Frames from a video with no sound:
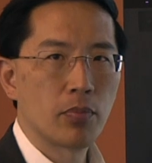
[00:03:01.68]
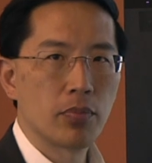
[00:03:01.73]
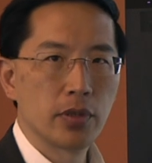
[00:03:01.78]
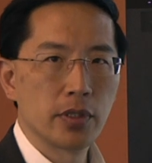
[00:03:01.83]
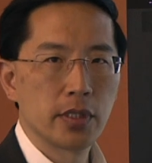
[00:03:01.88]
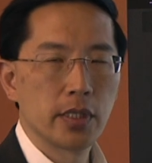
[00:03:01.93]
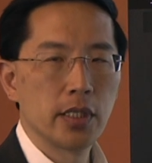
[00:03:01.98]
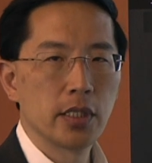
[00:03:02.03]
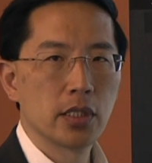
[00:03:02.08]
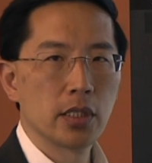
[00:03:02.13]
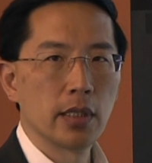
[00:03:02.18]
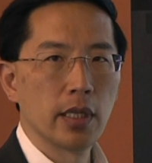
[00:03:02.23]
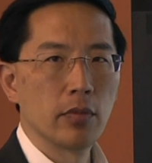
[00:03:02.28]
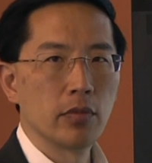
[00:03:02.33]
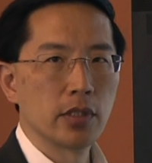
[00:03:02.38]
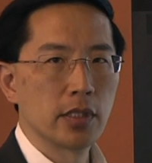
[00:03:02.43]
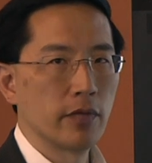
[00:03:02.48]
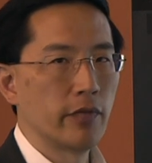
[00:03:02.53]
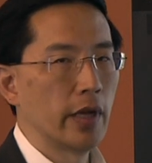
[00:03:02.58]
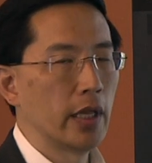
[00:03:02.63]
of precision that
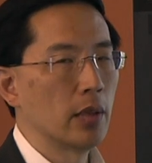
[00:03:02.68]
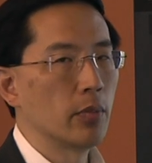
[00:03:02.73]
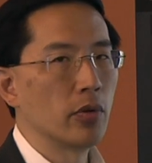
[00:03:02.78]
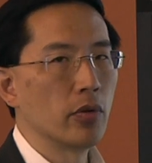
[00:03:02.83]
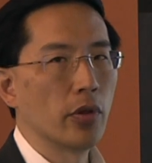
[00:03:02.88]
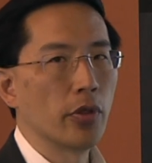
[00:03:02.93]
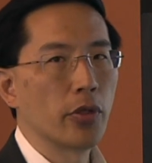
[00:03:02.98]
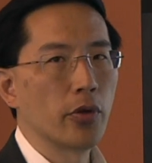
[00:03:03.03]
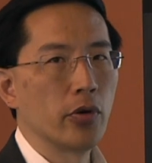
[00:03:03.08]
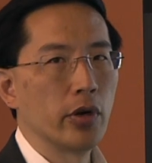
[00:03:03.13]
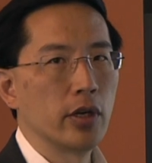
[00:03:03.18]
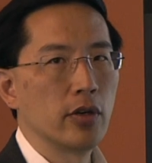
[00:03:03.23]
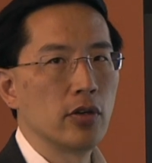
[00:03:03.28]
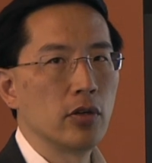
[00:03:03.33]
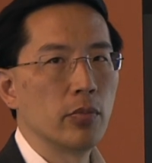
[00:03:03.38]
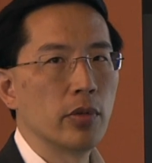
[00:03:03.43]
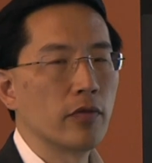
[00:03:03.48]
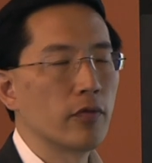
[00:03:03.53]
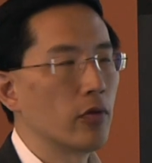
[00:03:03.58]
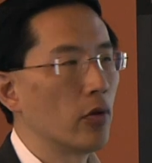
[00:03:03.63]
was available in
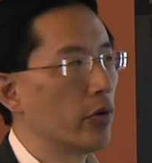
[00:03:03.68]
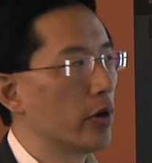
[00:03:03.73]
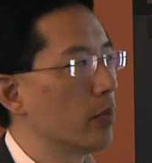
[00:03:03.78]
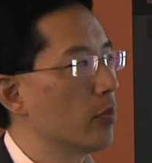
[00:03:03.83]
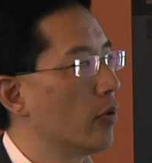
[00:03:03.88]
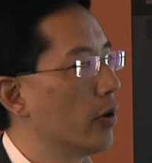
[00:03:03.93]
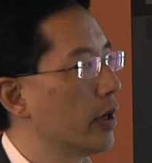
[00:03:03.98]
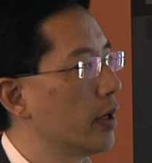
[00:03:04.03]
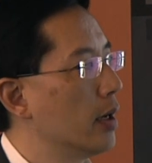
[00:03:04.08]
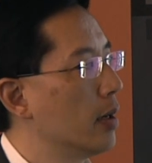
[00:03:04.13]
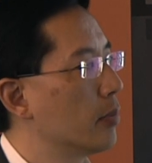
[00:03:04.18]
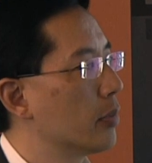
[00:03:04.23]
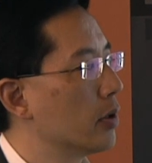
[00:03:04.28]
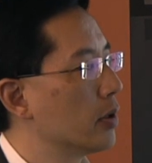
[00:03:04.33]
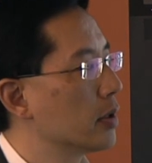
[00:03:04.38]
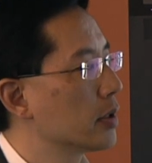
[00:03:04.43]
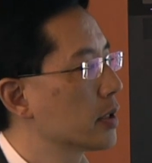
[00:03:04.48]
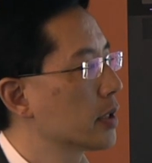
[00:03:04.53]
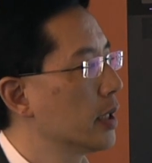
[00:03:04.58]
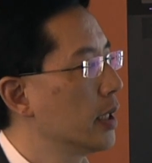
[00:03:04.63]
32-bit floating point
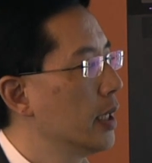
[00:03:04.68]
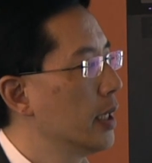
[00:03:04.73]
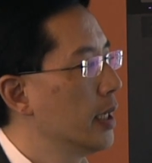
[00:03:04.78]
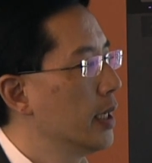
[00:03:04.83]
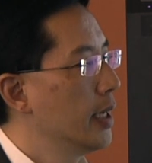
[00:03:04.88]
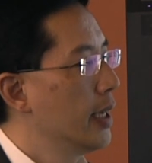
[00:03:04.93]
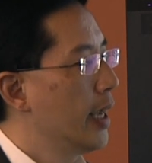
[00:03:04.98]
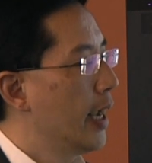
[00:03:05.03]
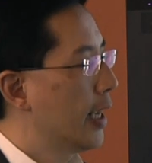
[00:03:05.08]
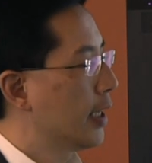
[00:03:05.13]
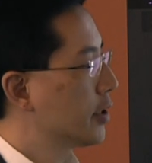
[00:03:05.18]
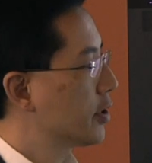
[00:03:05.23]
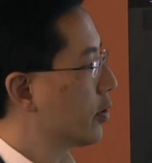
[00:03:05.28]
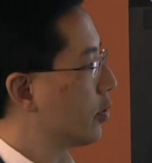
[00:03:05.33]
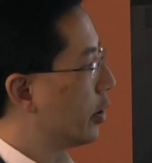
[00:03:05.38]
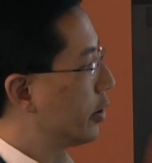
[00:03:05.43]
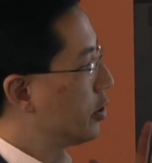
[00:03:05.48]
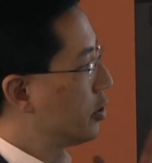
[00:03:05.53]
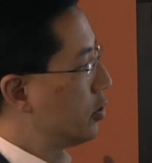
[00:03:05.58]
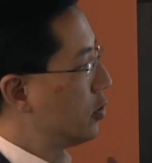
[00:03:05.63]
numbers. And
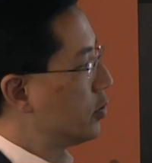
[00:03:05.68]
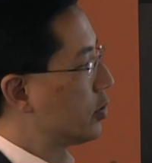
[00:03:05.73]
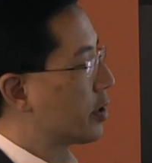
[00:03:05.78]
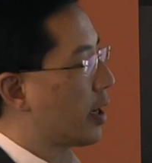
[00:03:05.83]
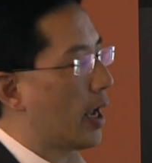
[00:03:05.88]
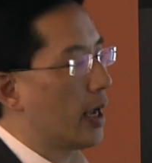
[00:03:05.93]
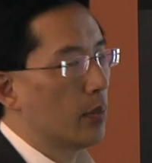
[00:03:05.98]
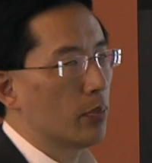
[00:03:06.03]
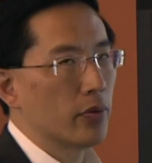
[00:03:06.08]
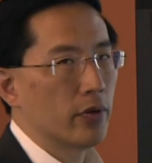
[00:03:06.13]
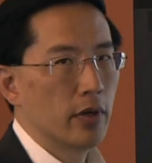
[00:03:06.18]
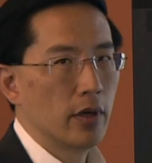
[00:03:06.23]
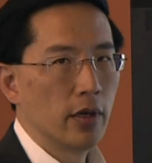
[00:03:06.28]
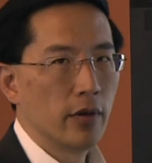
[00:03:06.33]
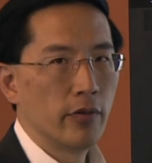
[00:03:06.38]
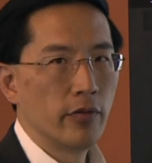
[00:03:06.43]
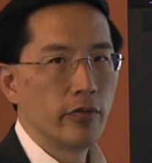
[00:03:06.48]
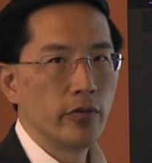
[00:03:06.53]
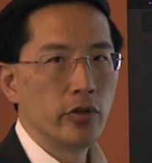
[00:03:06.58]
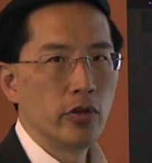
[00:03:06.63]
so a new type
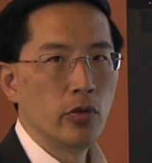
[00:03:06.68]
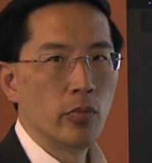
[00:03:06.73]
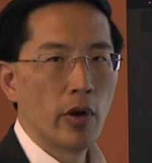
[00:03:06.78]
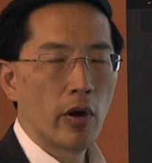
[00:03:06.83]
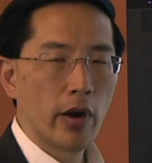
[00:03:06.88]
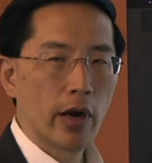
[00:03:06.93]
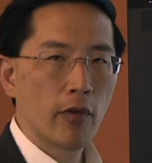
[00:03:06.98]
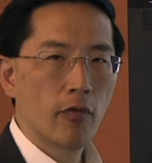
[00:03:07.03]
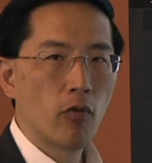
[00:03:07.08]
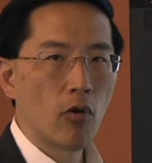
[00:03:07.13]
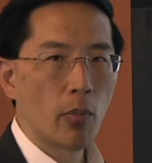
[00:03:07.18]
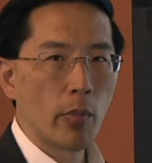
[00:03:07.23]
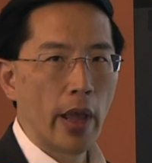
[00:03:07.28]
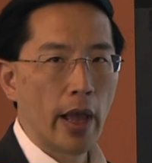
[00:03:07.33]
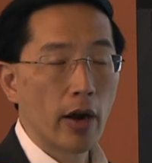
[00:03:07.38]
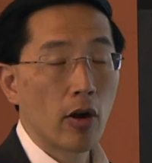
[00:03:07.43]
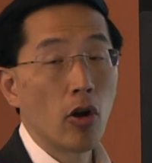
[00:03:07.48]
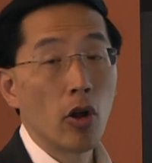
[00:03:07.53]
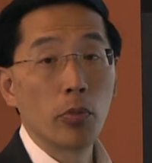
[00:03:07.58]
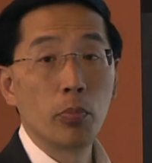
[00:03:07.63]
of numeric
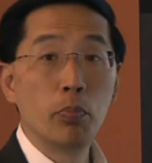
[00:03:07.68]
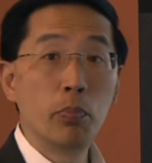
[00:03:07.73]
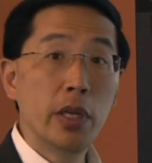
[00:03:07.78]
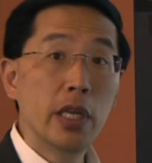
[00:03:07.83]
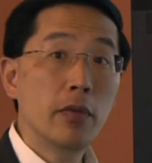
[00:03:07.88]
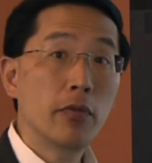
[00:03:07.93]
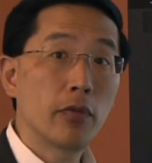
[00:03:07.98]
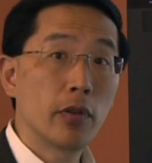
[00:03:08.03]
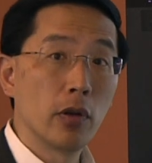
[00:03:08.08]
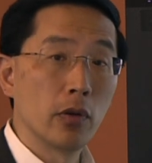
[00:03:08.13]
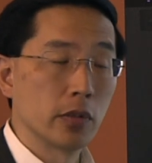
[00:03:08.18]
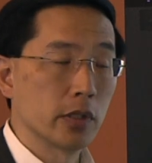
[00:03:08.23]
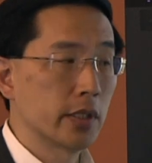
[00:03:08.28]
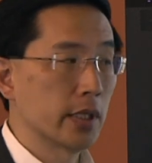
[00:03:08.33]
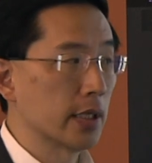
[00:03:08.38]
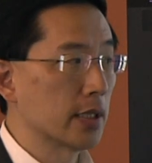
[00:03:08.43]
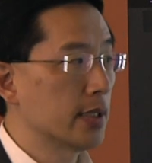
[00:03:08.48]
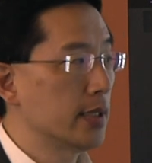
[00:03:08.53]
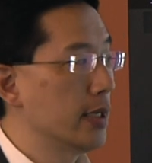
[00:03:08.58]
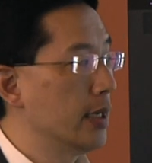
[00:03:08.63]
format called
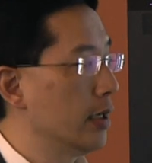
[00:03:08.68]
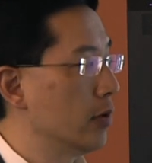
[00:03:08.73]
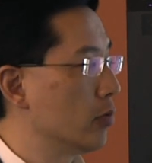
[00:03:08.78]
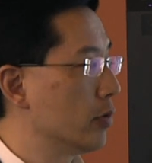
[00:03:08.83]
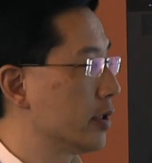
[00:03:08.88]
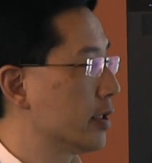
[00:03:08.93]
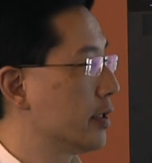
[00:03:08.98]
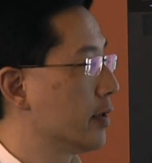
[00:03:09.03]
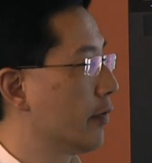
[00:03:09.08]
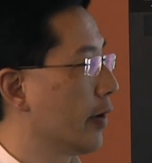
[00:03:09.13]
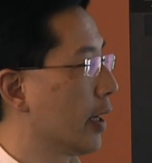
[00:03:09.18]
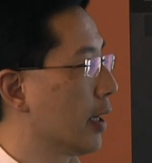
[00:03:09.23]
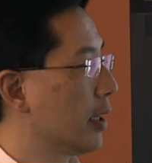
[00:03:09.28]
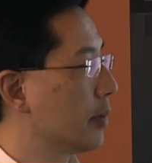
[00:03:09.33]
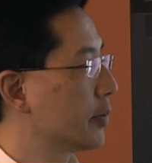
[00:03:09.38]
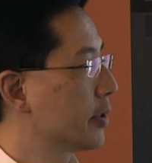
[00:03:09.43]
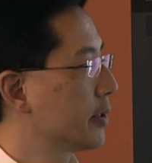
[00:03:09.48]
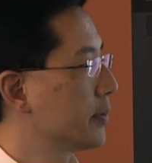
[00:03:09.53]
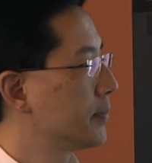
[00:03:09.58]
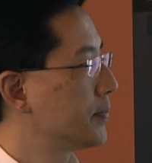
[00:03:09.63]
BFloat16 was
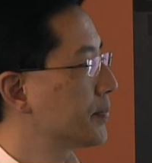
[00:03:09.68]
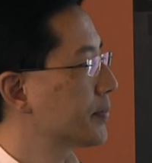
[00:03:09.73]
developed.